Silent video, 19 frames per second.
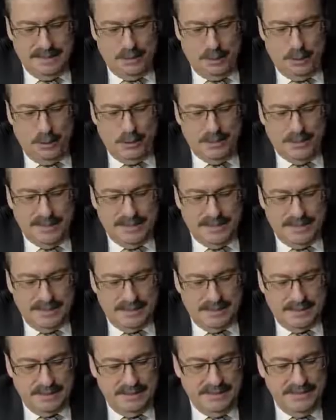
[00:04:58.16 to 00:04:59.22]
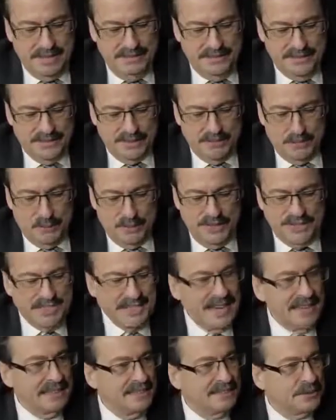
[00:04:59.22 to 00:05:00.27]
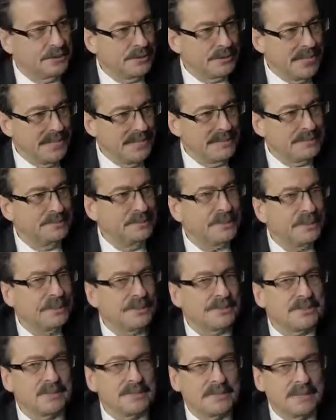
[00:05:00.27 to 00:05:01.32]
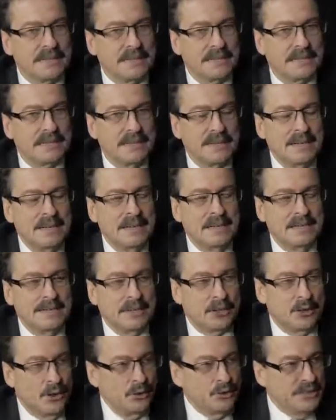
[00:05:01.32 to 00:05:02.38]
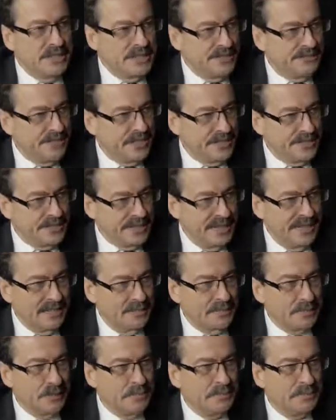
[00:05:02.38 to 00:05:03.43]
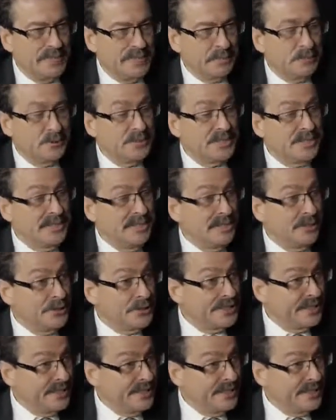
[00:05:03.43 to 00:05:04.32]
notice is an even more silent ride, because the coat is very silent compared to steel on